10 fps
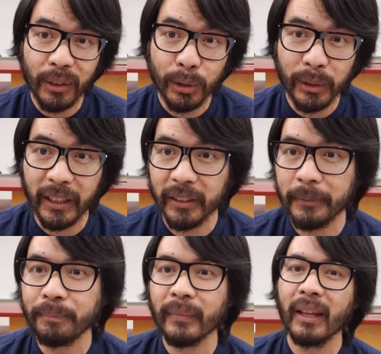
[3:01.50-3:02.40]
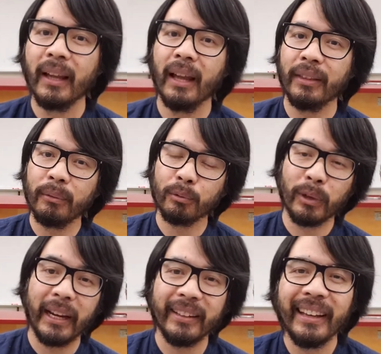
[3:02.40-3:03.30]
their trend and then
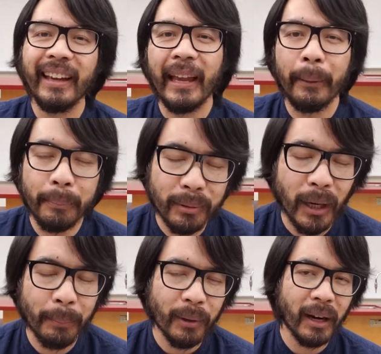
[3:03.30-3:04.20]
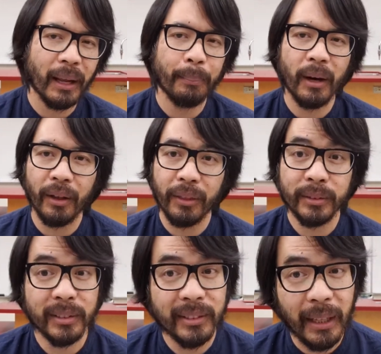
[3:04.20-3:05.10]
write a proper
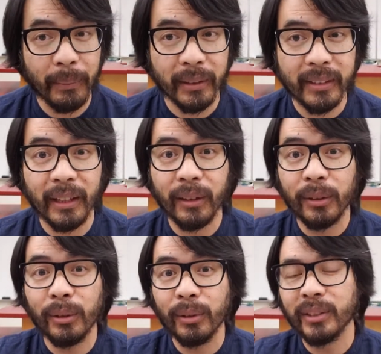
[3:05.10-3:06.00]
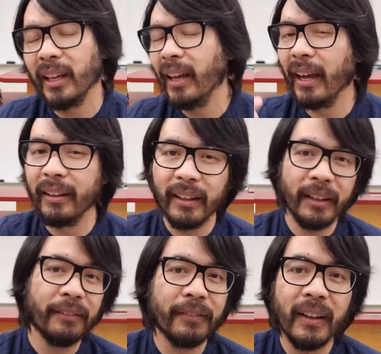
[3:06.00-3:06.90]
hypothesis statement that includes an
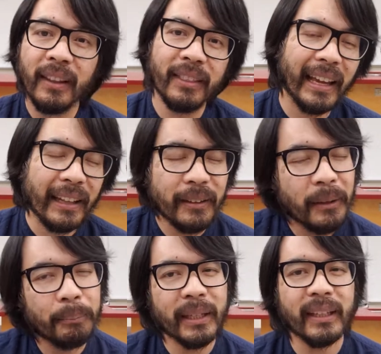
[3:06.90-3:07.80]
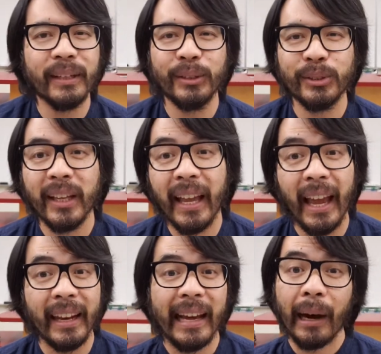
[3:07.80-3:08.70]
if, then, because,
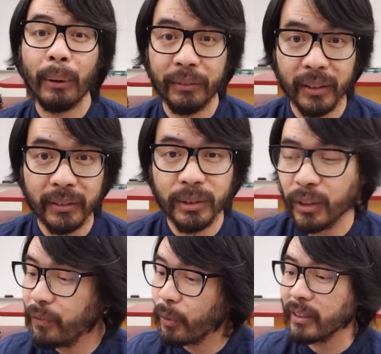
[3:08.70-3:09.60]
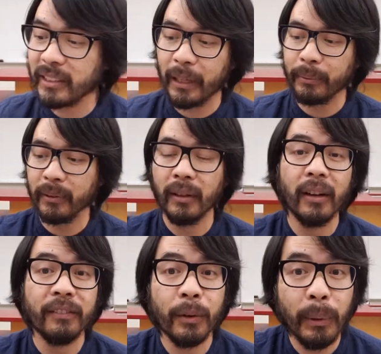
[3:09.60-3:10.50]
and however. So for example,
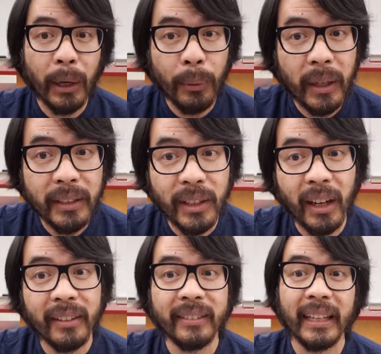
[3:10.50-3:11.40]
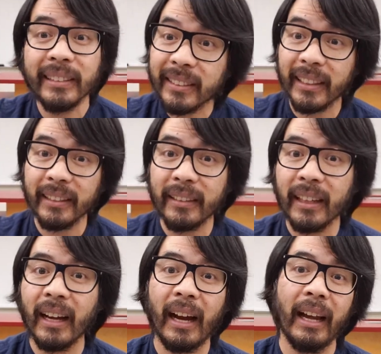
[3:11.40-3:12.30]
for my quiz on density,
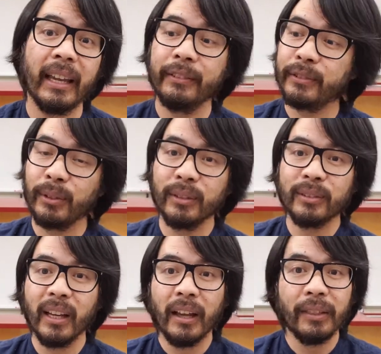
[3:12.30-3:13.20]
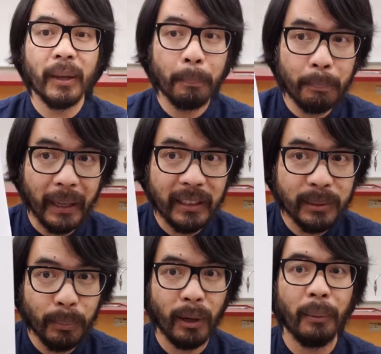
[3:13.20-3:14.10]
I give students the
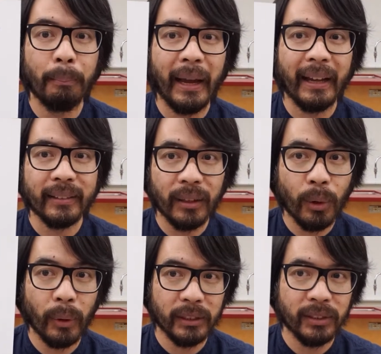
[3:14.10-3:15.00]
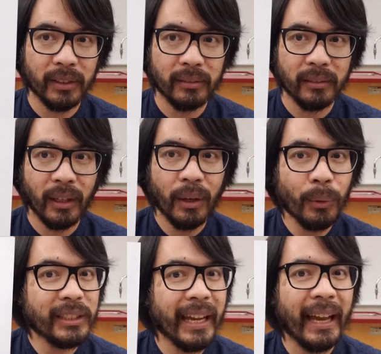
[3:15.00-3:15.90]
baseball bat question,
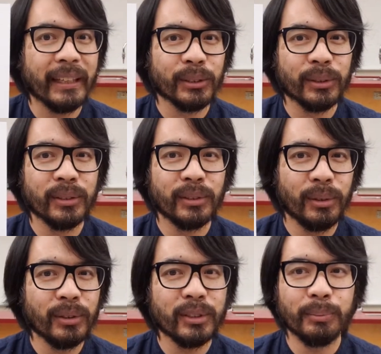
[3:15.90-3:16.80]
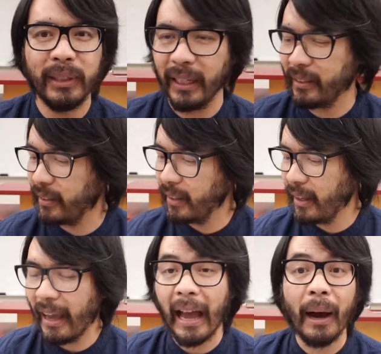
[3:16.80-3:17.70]
which asks students to predict
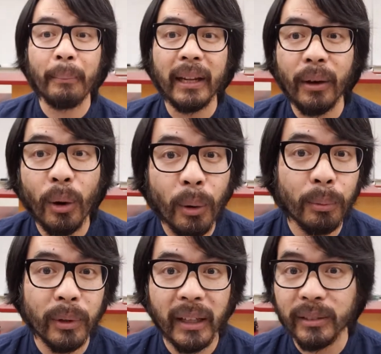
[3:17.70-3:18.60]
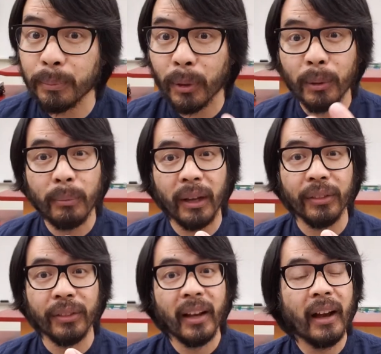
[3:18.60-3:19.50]
how many home runs per
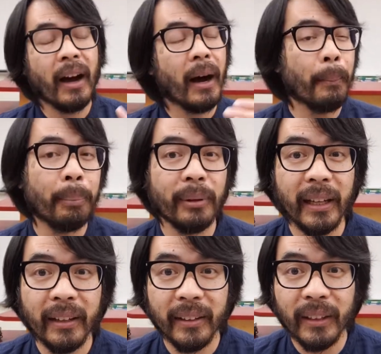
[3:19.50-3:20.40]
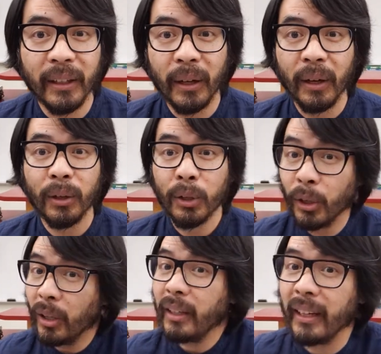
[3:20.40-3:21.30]
month a player
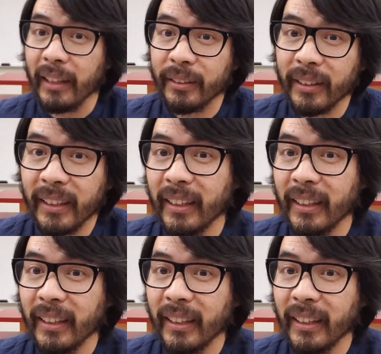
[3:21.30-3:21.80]
could hit